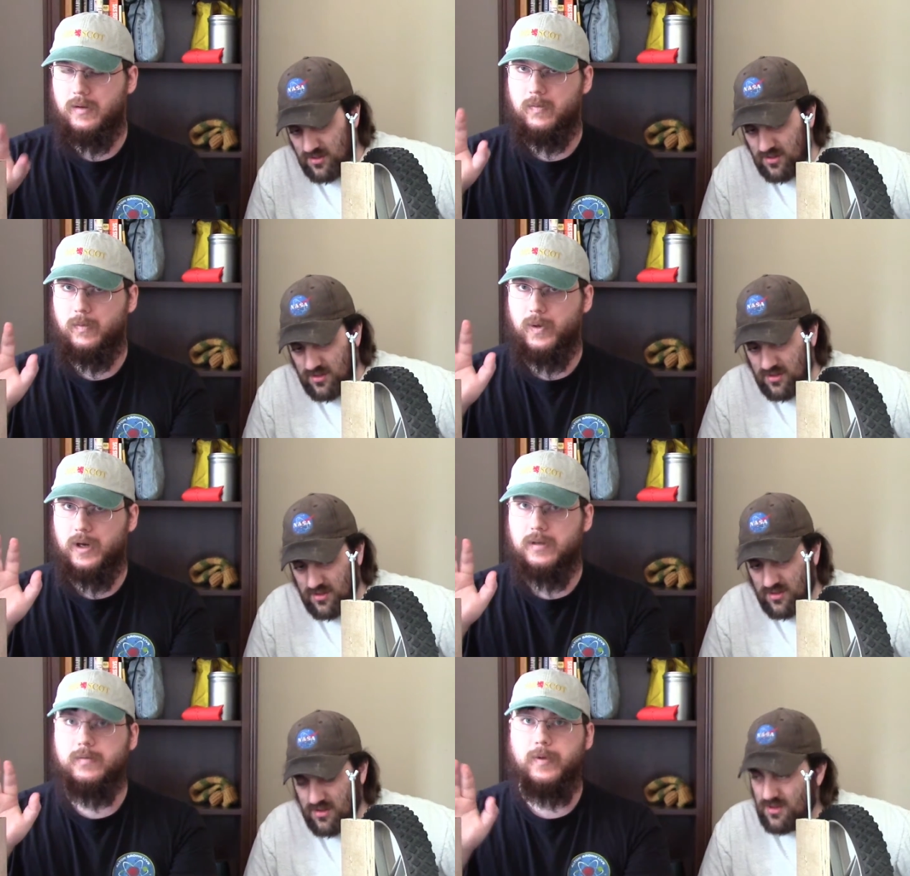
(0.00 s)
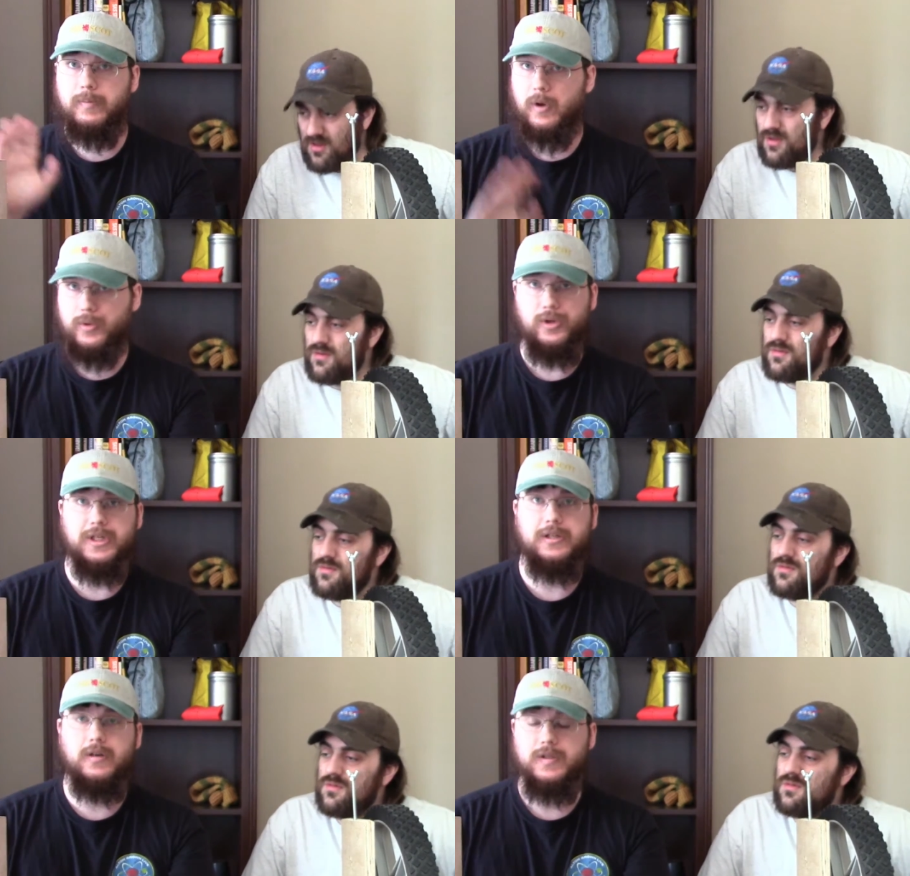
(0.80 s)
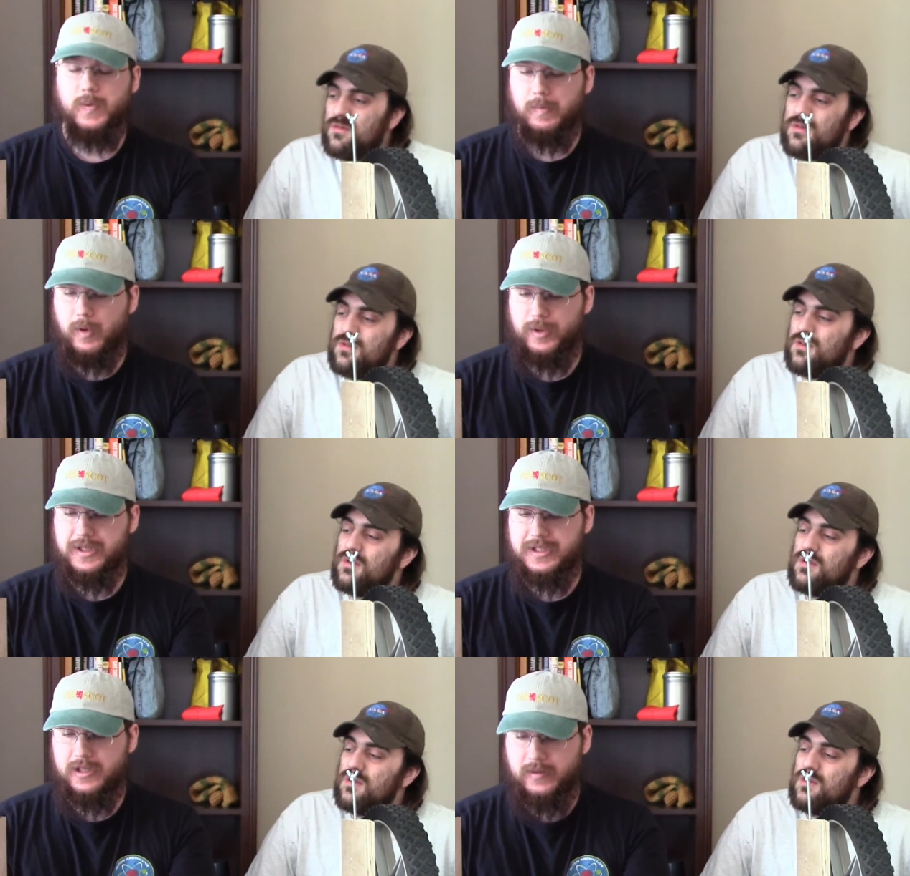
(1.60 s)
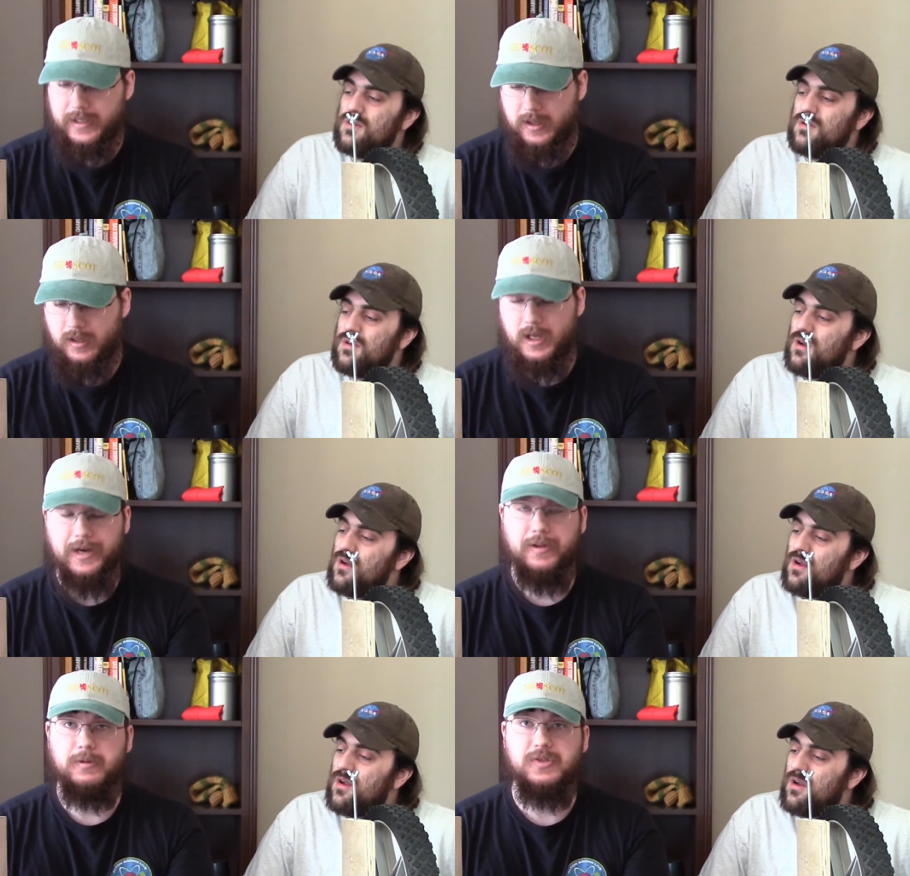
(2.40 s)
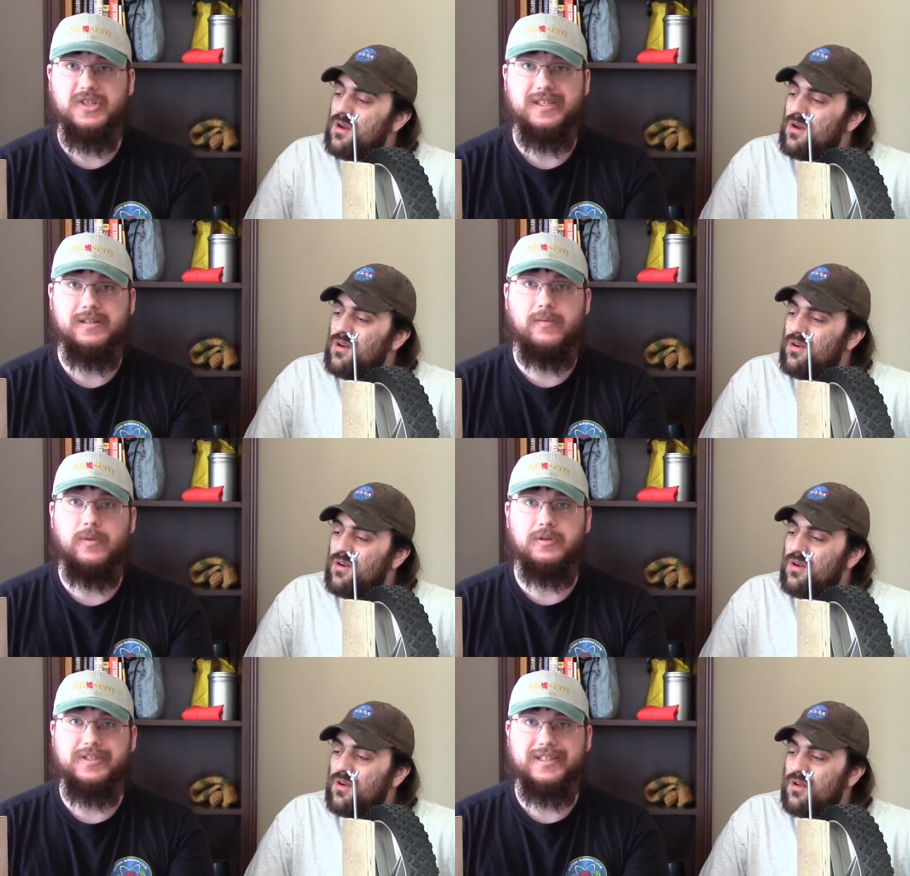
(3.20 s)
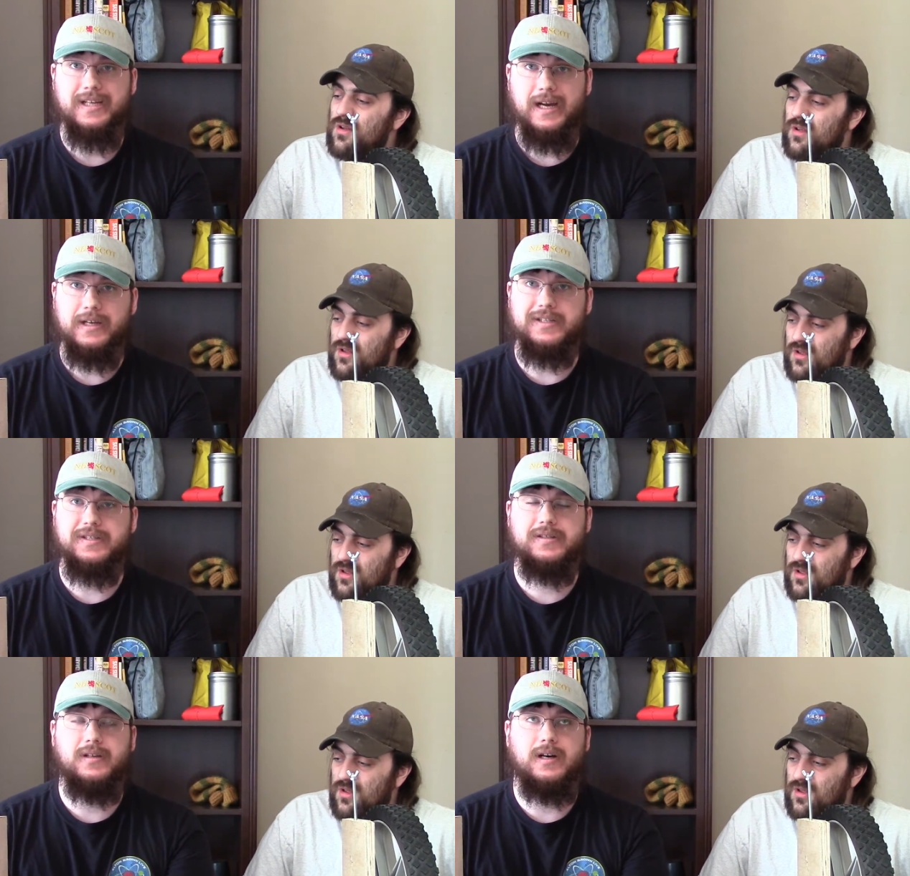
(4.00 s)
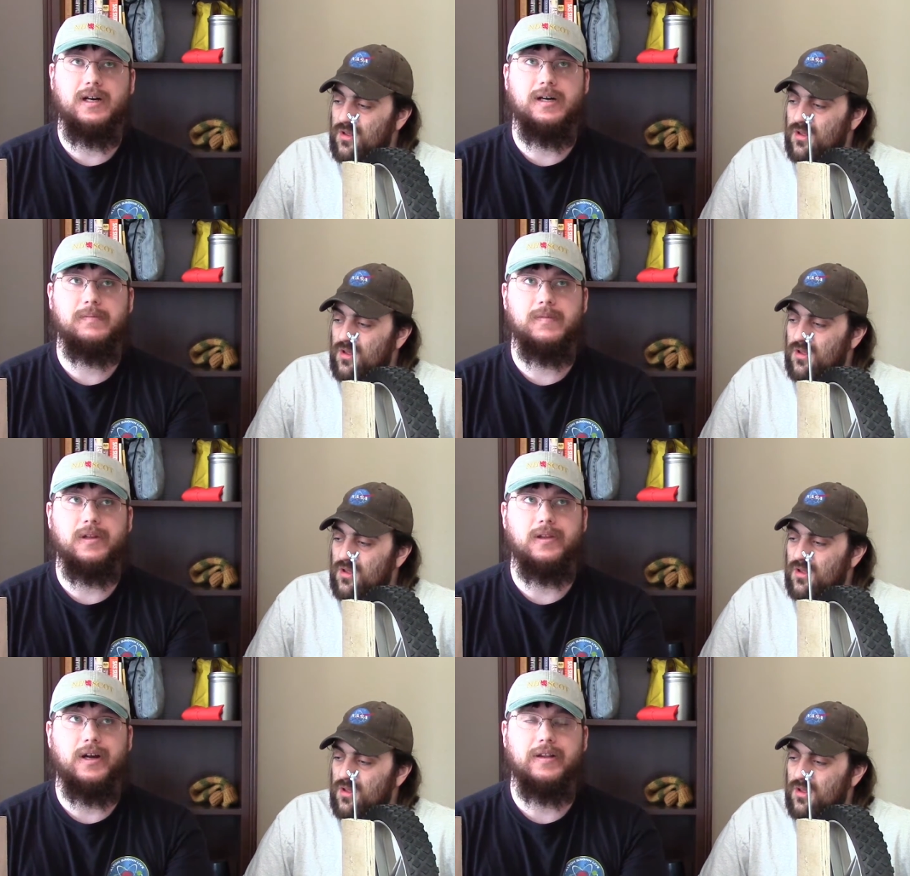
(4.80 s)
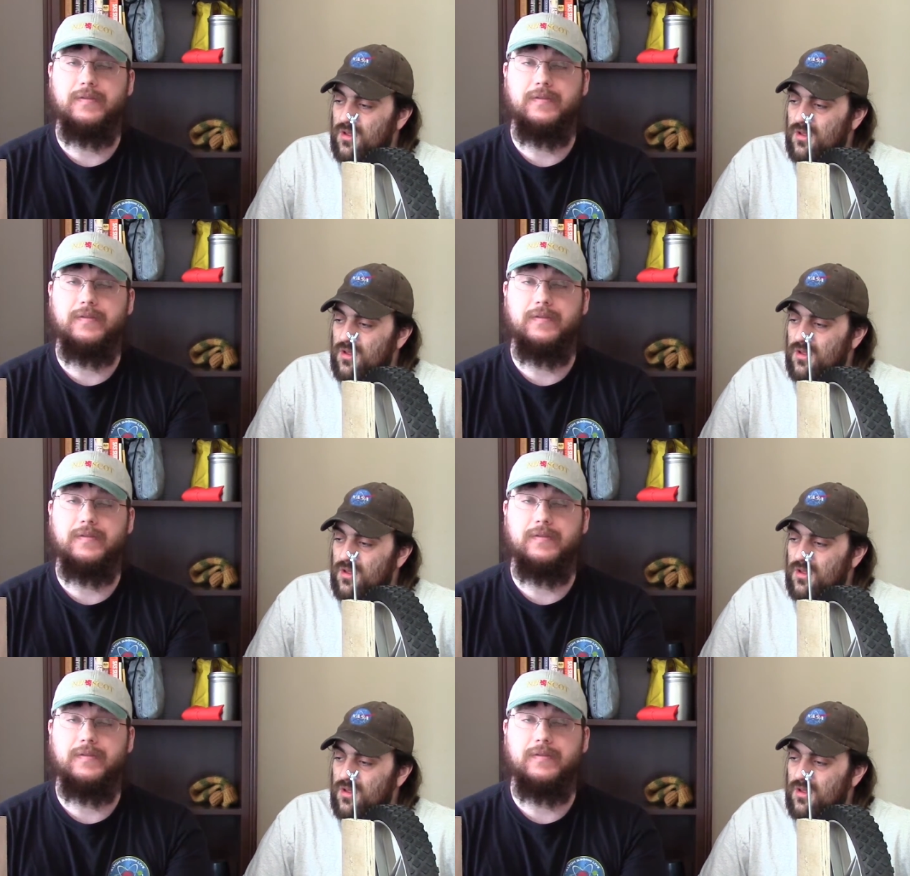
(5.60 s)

Speaker 1: we we both looked at those. We're both considering a lot of those de- those designs um, and a lot of the